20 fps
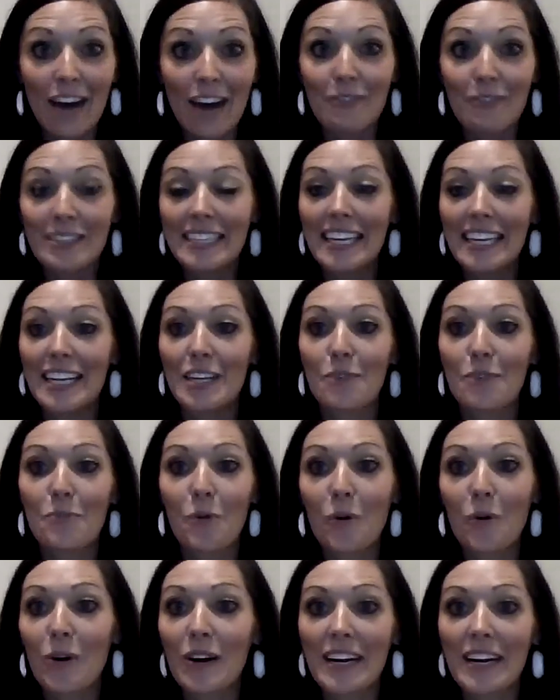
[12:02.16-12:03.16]
I was getting to
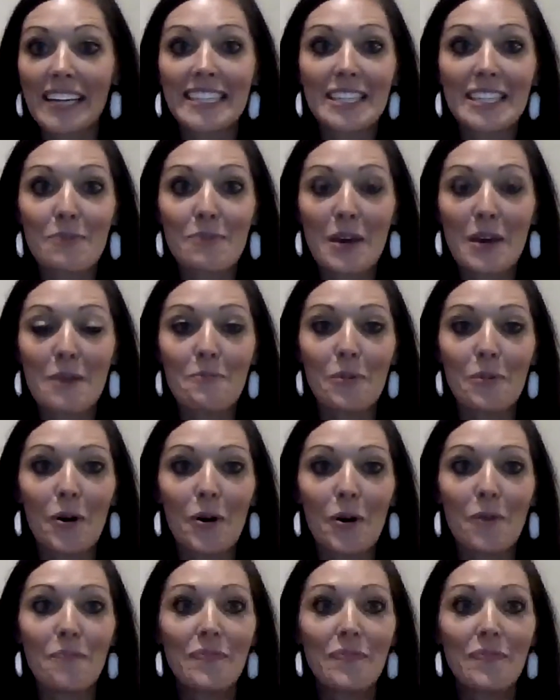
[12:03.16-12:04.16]
pour into
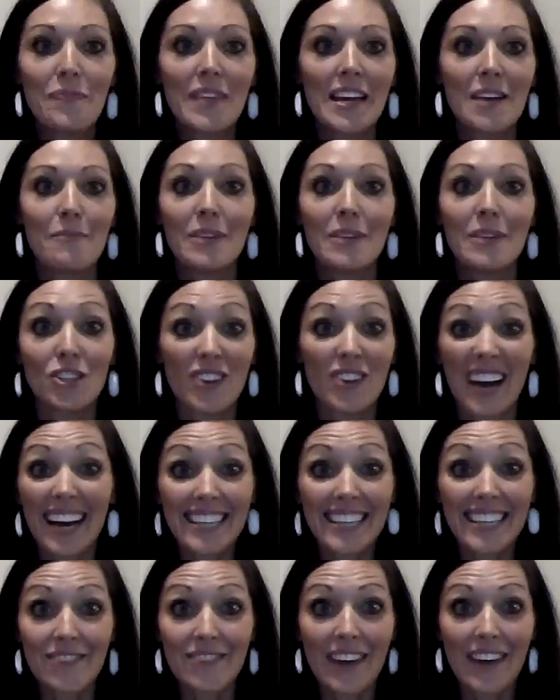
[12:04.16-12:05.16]
people. But you
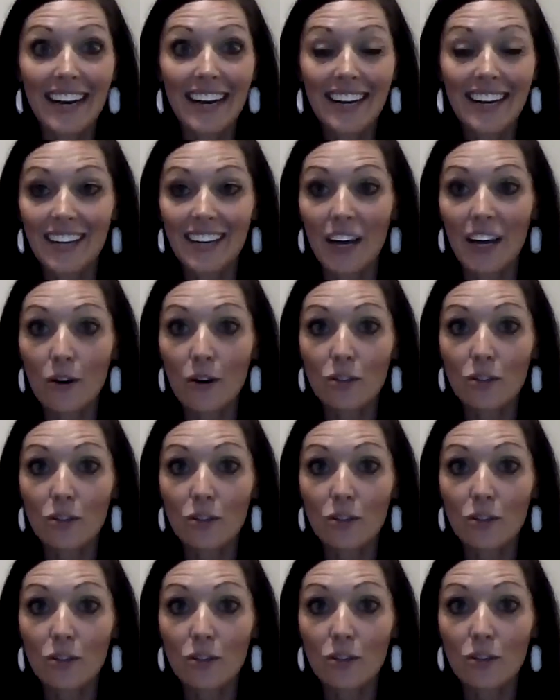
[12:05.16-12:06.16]
guys, if I didn't go to
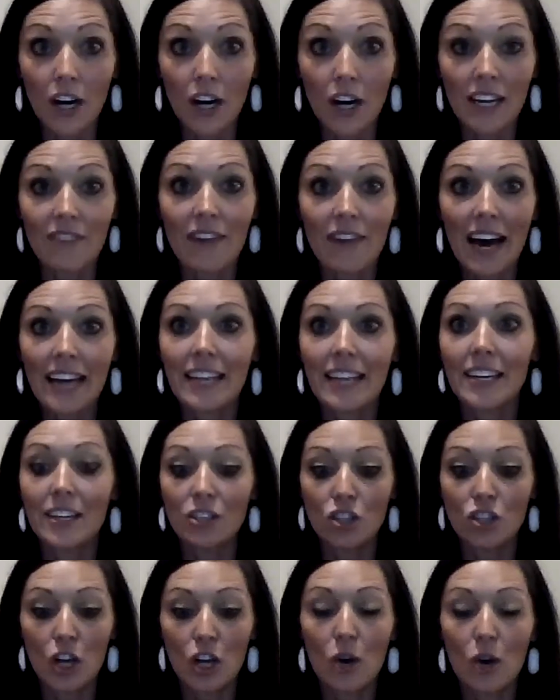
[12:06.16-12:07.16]
work, if I didn't
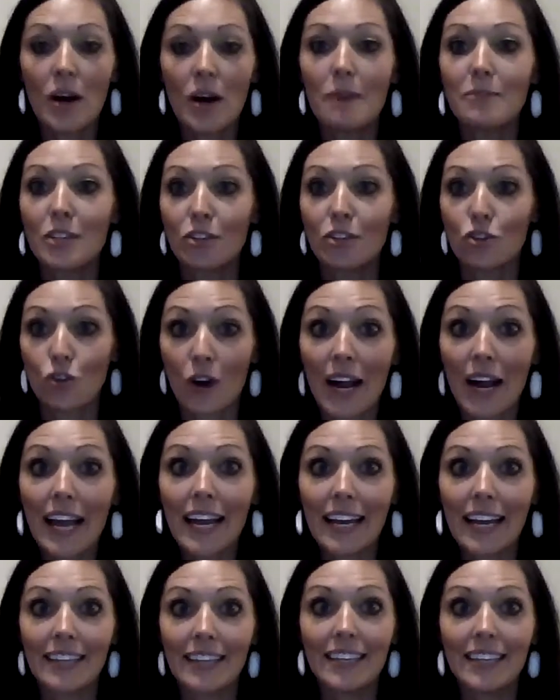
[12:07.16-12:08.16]
show up to
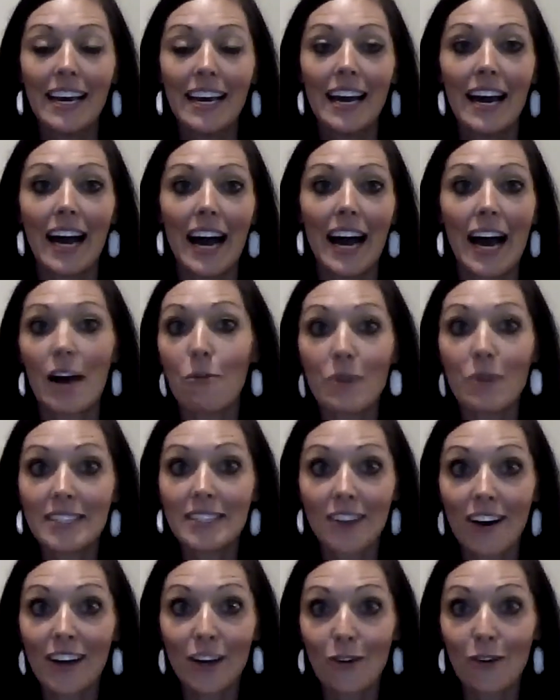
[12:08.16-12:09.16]
train, I was
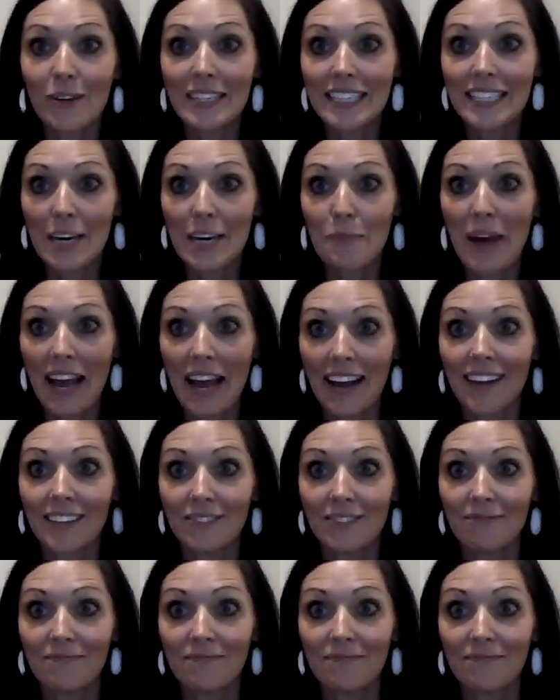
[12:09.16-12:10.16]
not going to get paid.
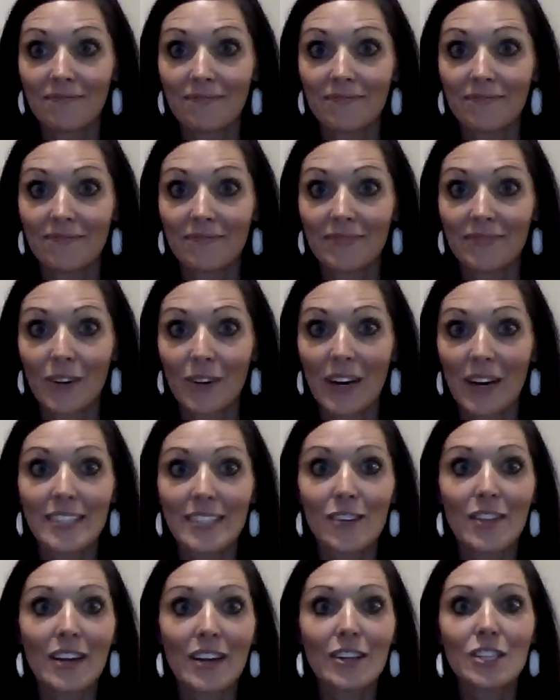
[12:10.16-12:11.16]
Okay, so
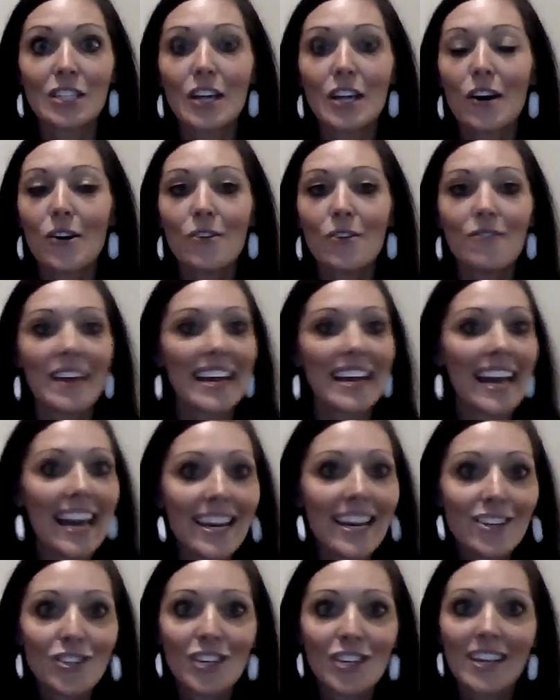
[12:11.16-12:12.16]
there's no
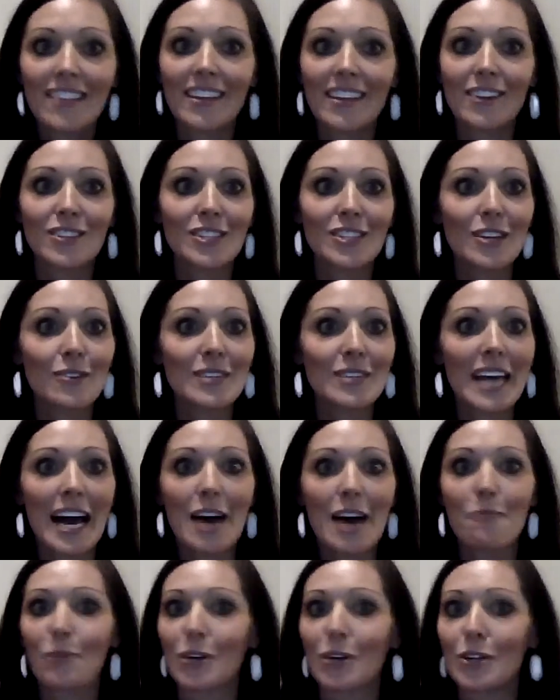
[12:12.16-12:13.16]
vacation, there's no
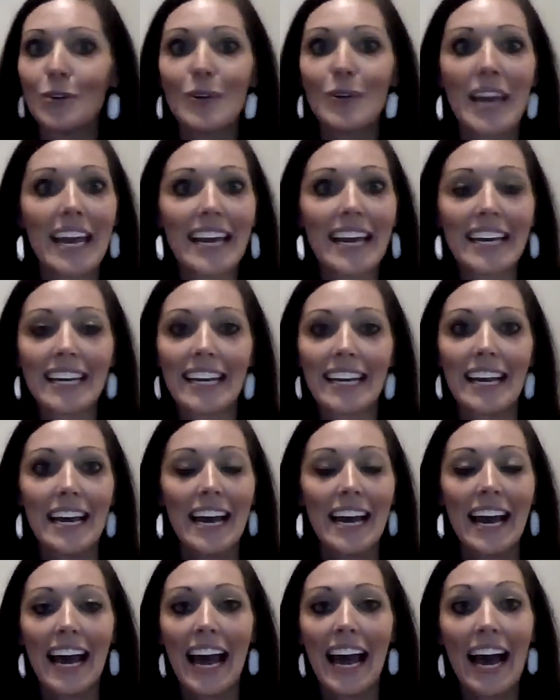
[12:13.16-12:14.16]
time where you can't
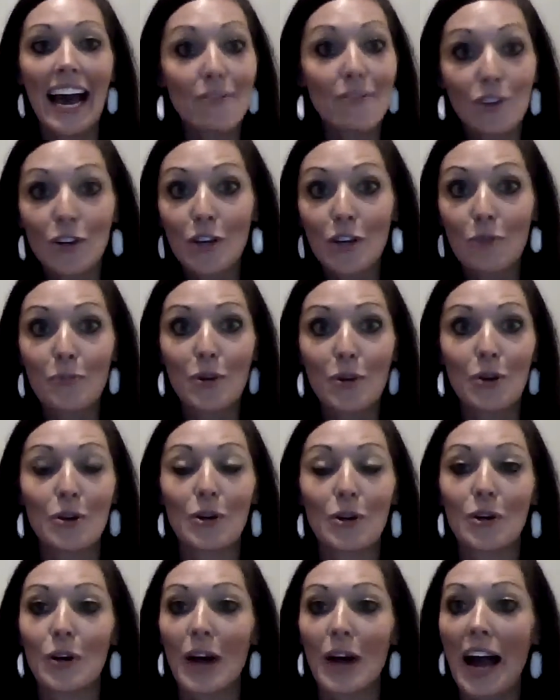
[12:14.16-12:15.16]
have your computer
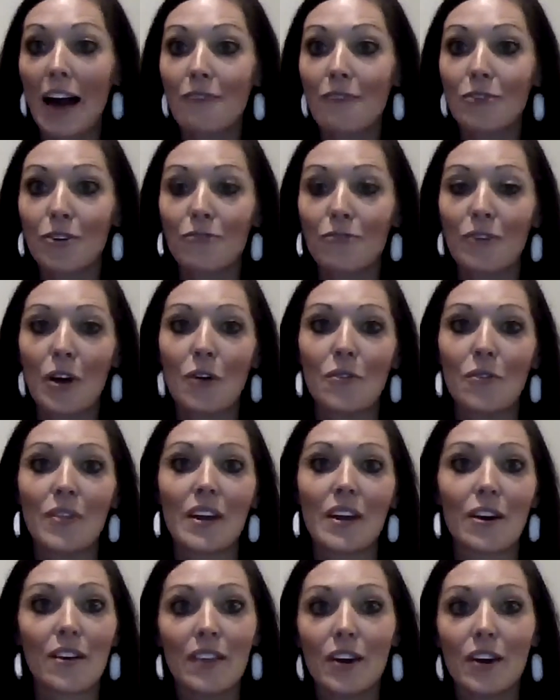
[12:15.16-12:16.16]
or have your phone.
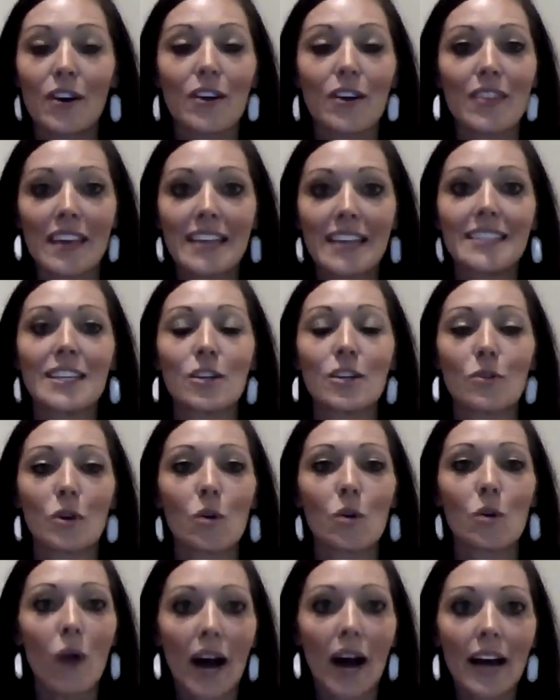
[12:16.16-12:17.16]
There are things that are
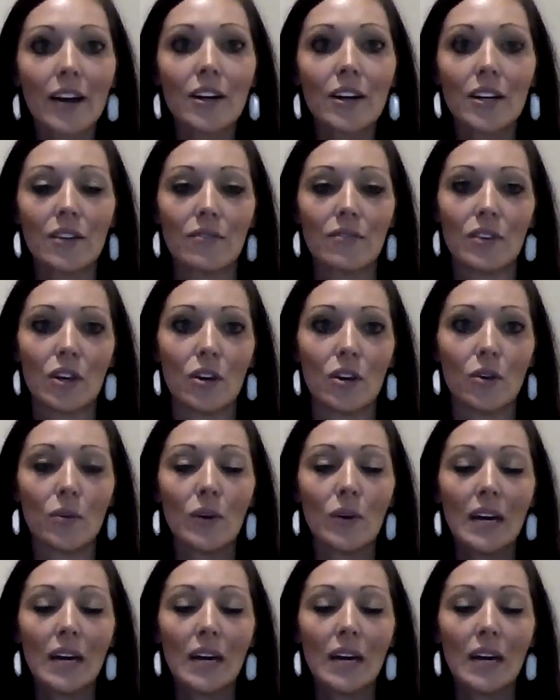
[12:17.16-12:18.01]
required of you.